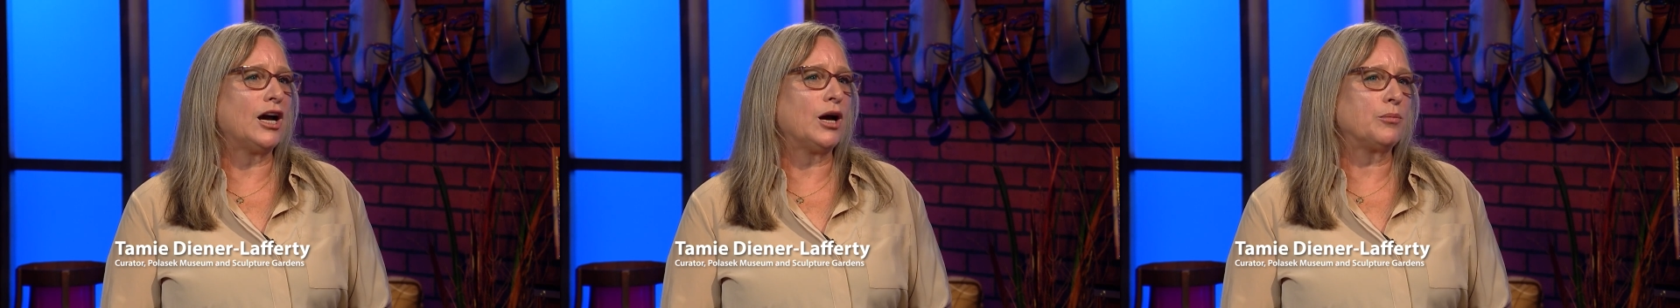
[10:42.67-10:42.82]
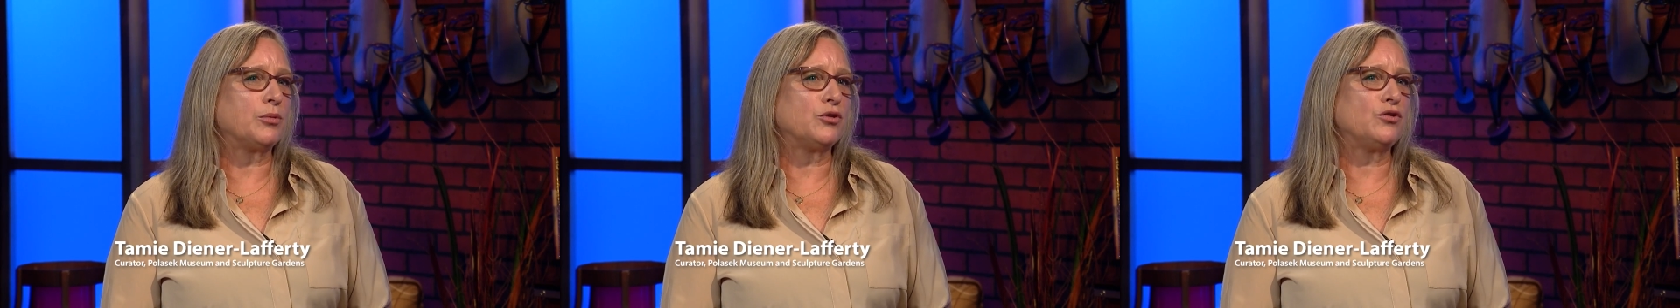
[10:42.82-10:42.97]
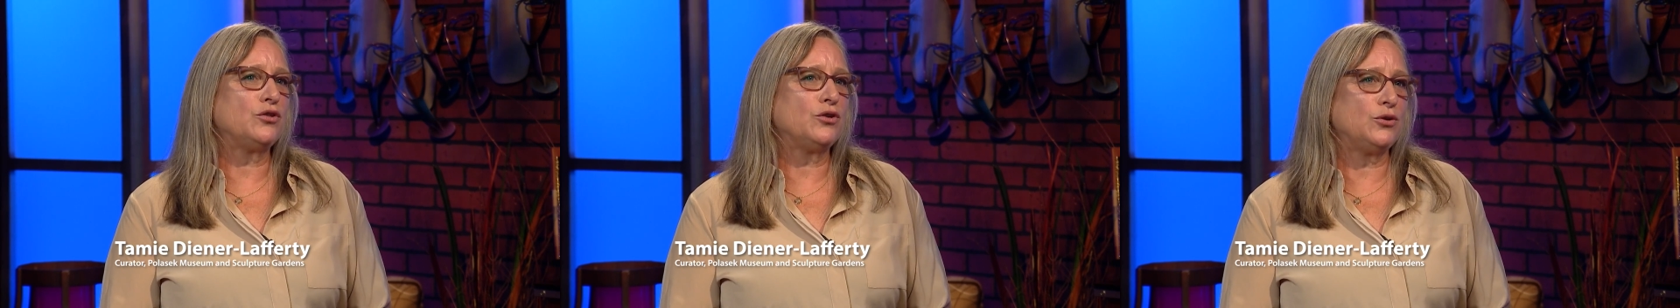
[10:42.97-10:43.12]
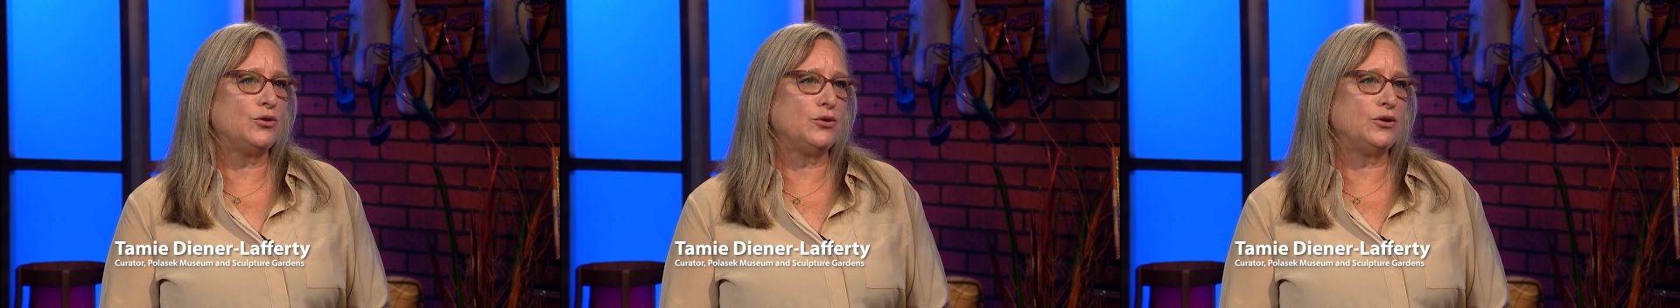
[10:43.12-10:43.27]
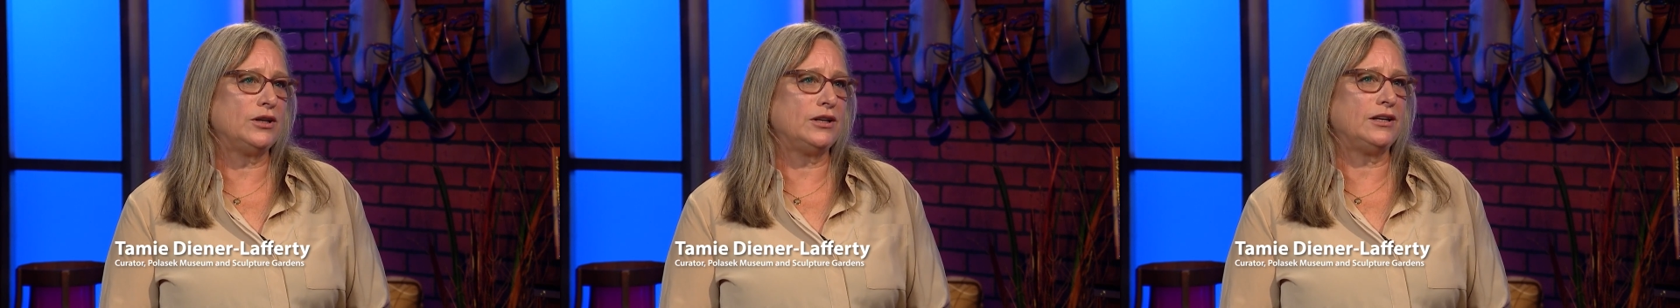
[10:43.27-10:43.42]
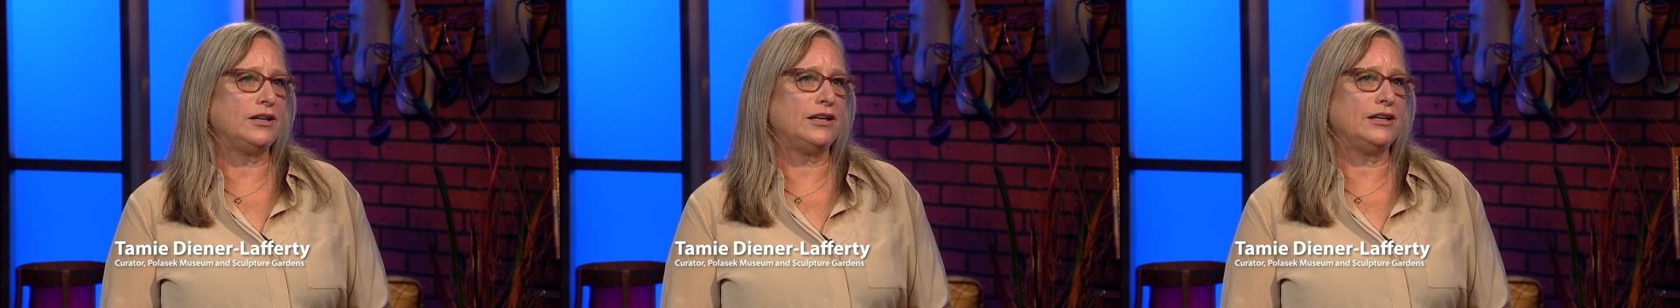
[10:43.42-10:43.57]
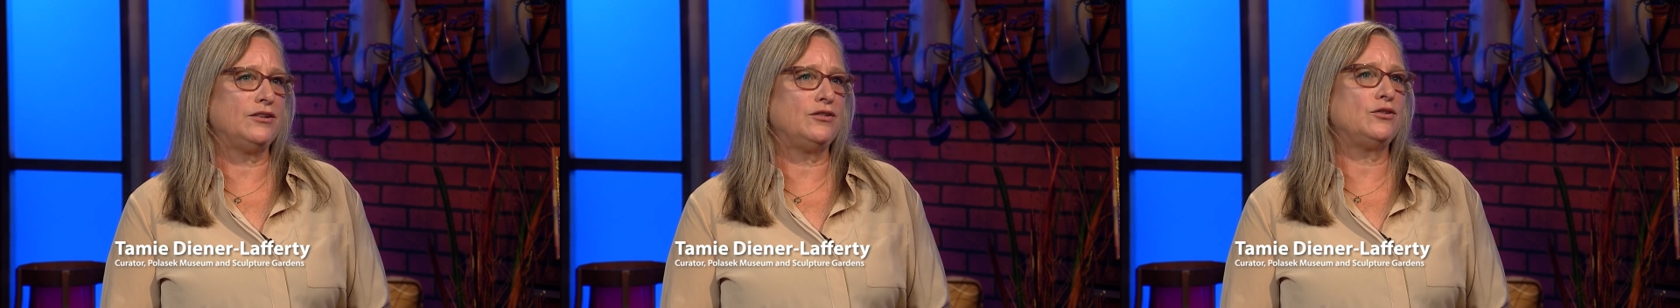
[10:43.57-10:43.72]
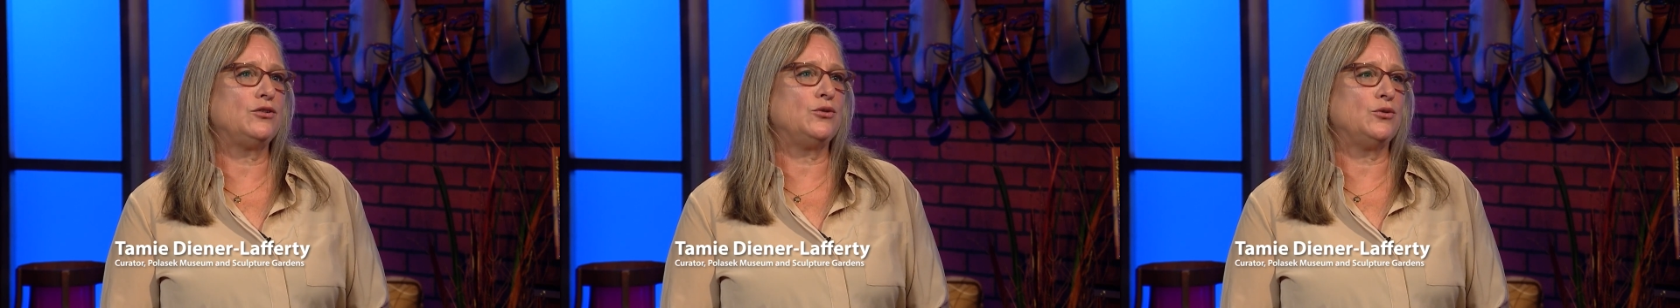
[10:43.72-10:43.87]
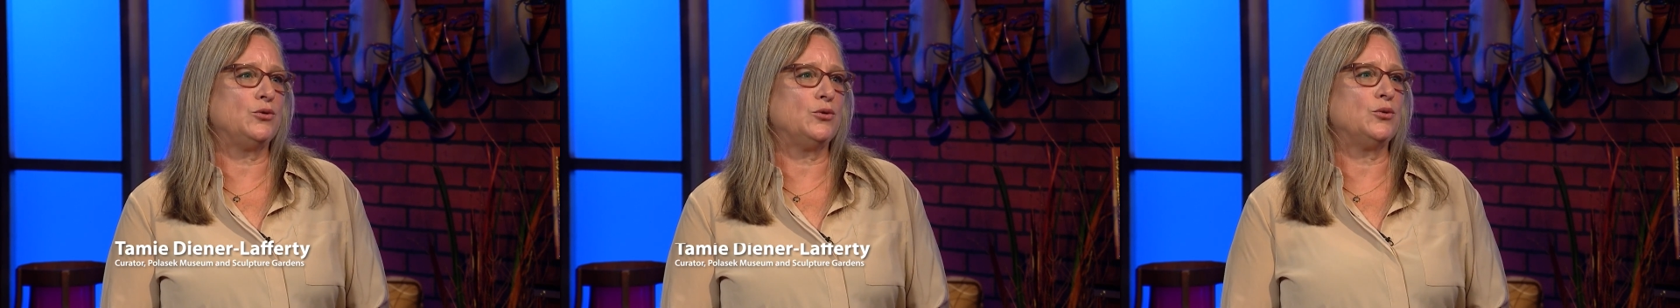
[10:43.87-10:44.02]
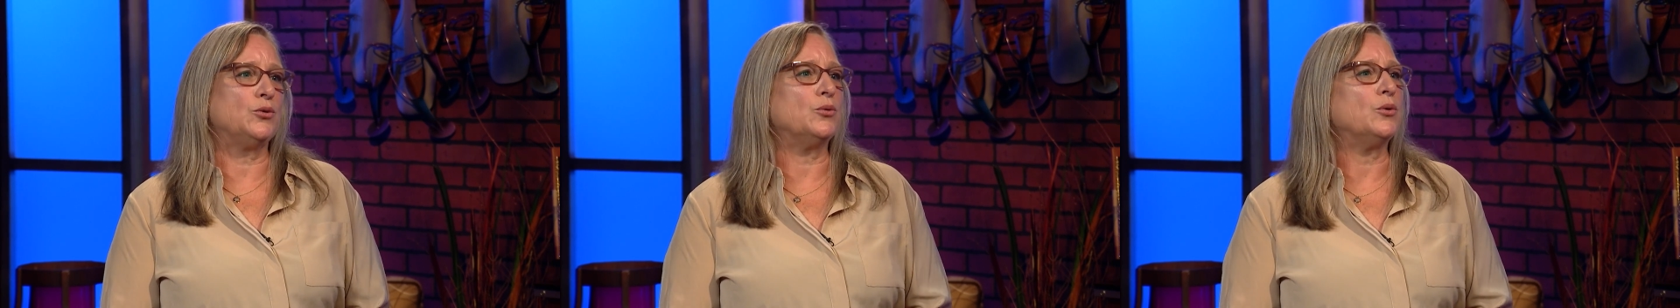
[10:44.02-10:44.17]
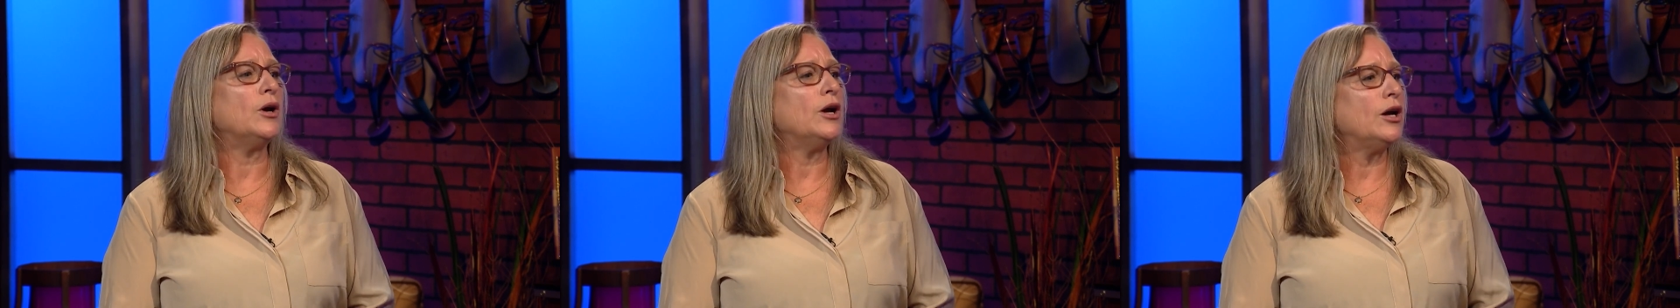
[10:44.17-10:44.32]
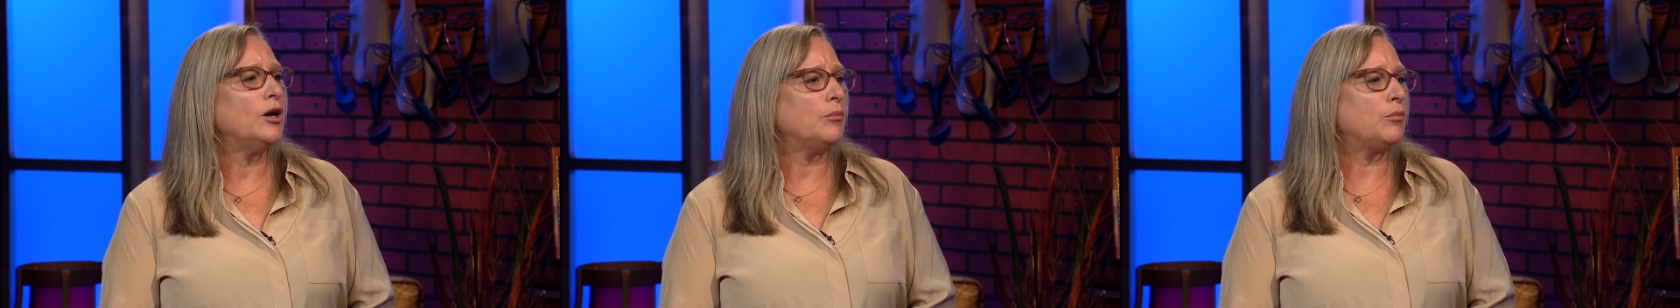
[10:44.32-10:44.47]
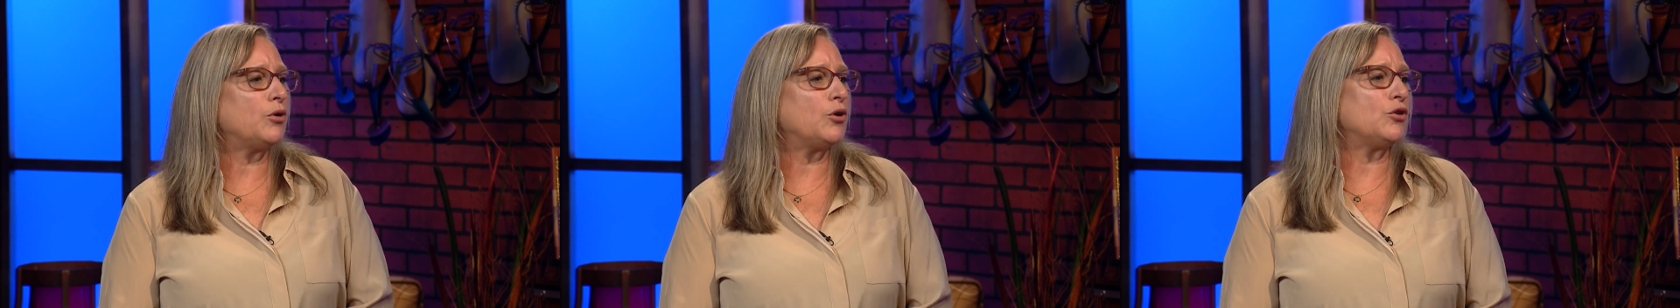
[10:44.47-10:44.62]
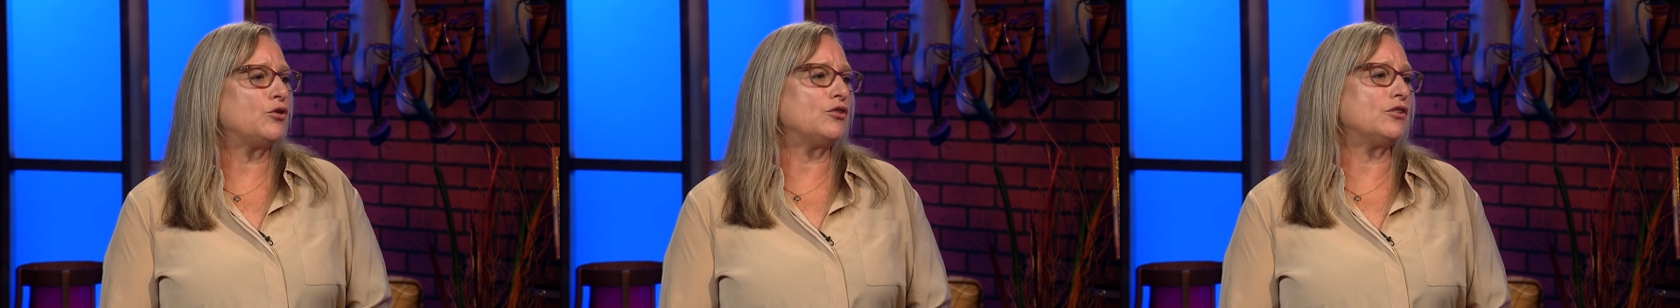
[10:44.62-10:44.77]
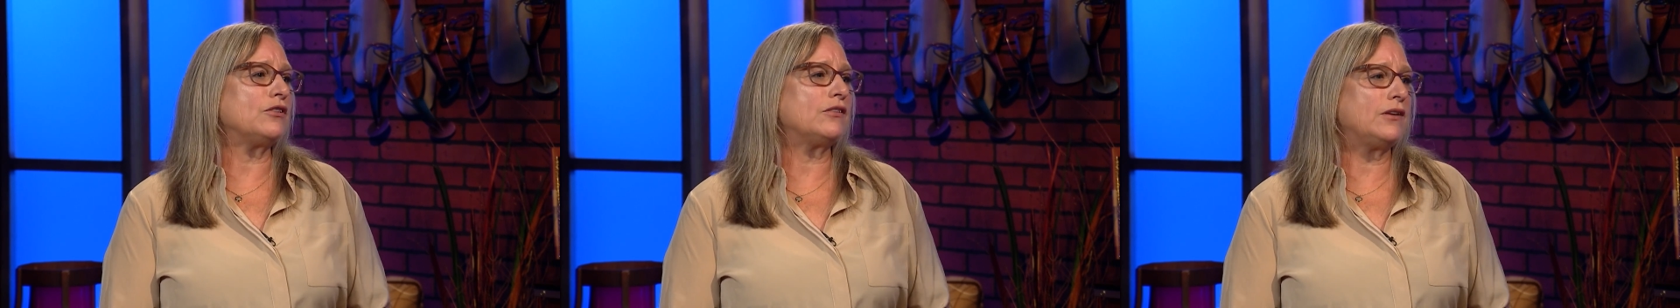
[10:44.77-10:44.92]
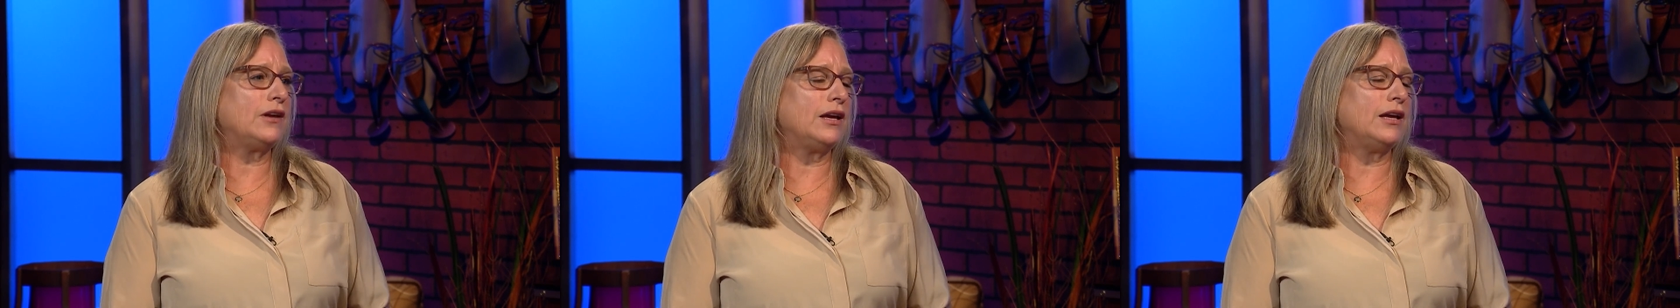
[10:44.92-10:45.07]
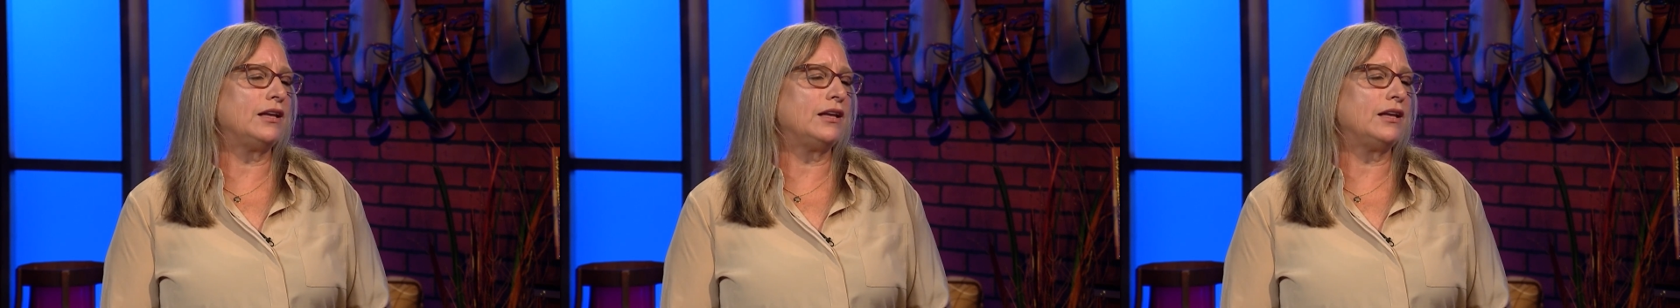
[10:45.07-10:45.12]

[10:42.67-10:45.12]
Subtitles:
opportunity to purchase,